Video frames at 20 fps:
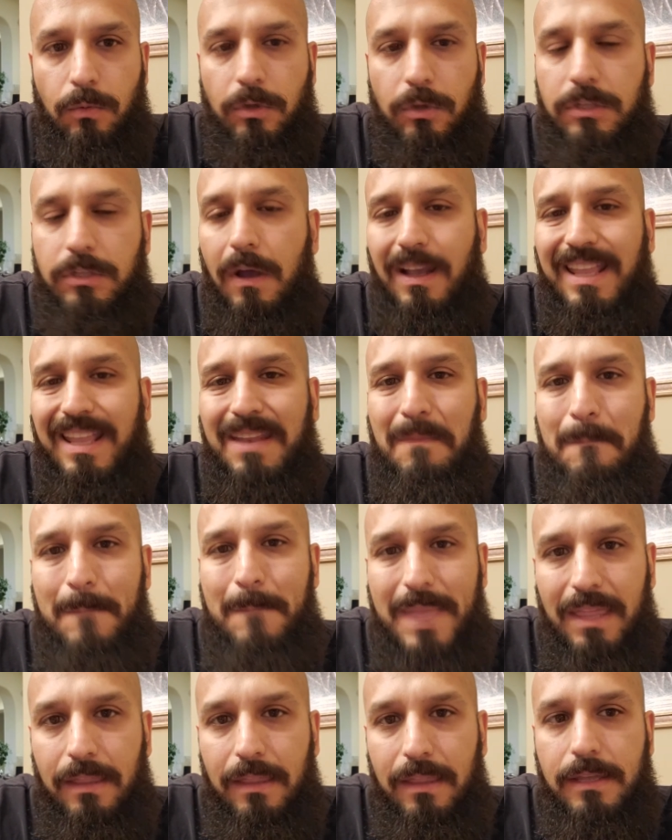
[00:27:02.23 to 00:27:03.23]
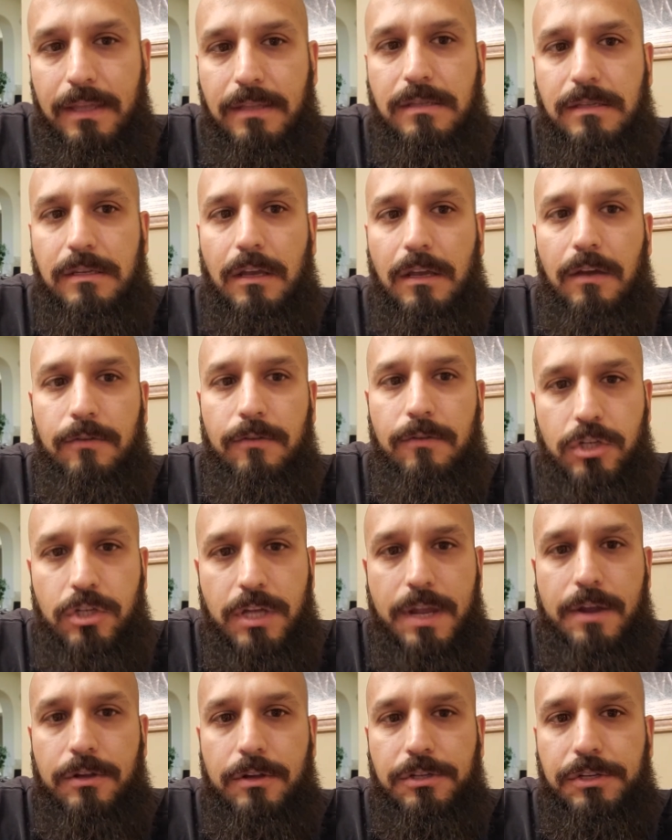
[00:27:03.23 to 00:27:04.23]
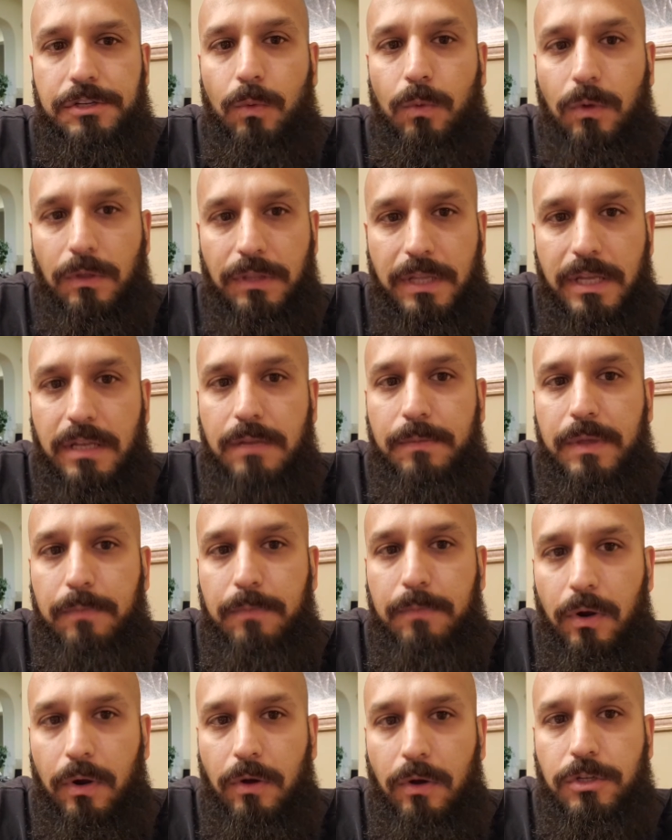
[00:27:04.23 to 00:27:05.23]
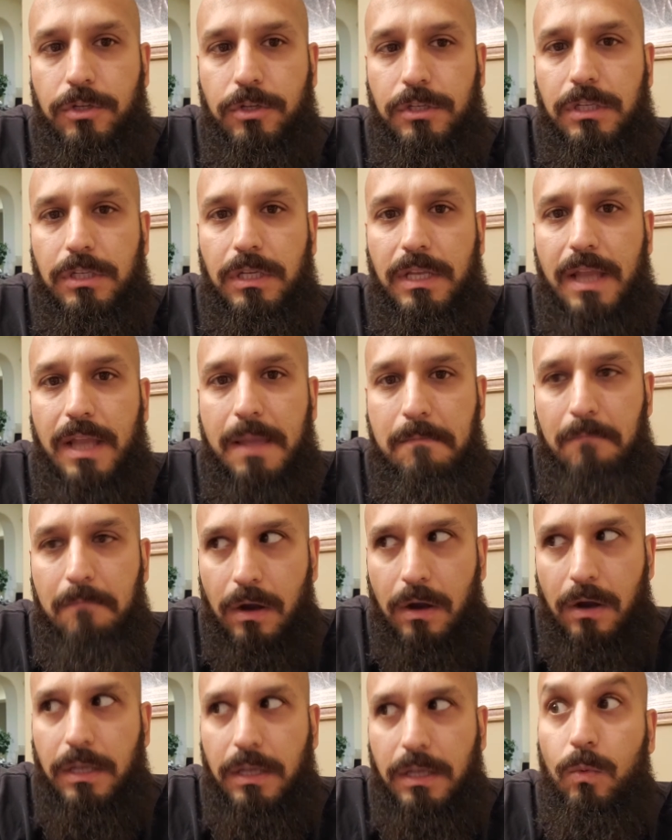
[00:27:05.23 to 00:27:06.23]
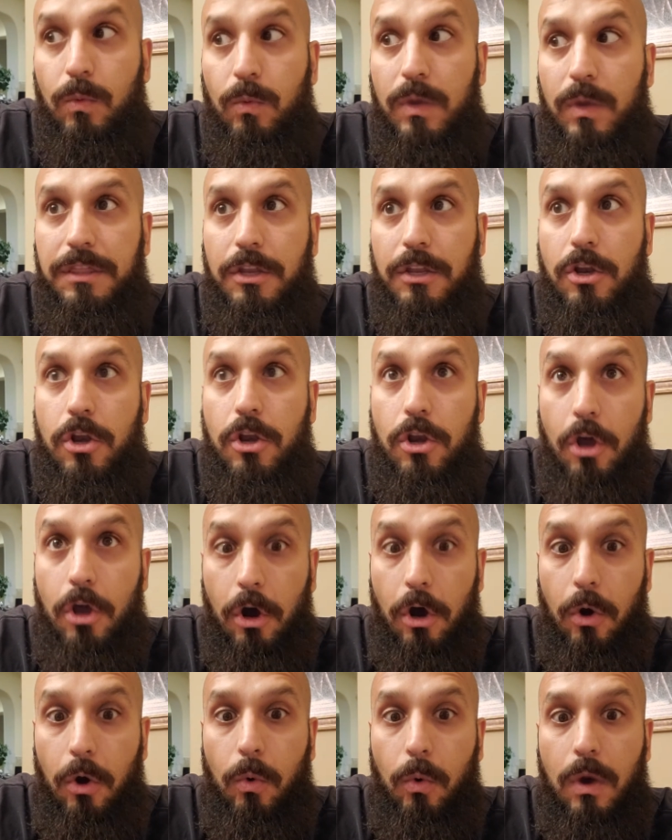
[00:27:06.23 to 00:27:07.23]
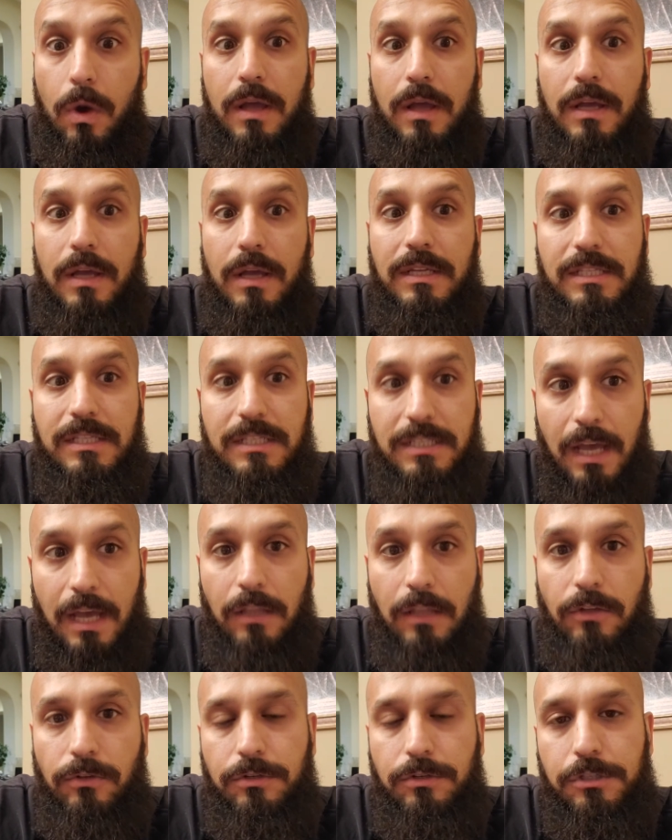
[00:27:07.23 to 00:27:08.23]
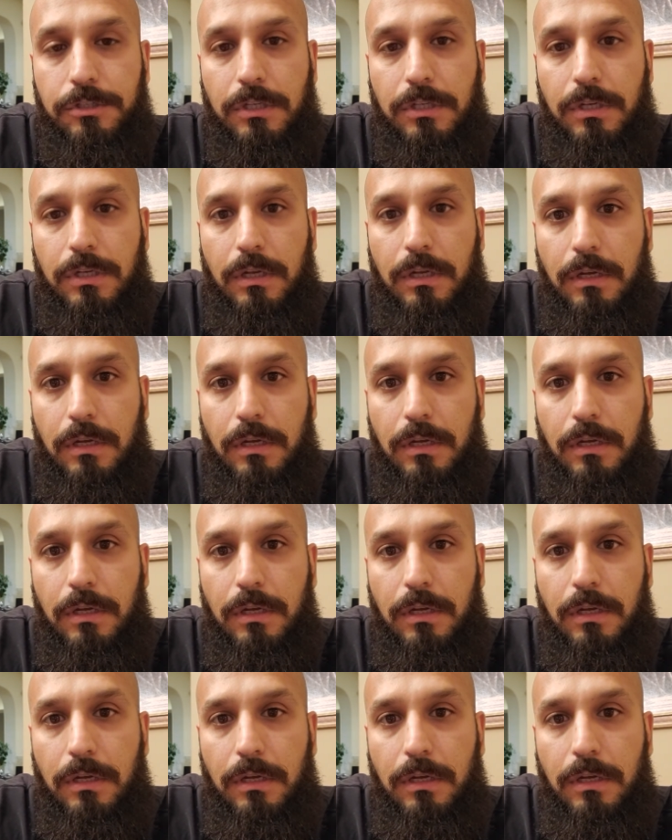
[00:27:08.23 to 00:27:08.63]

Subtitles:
we're talking millions of shares will need to be purchased in a market with no sellers.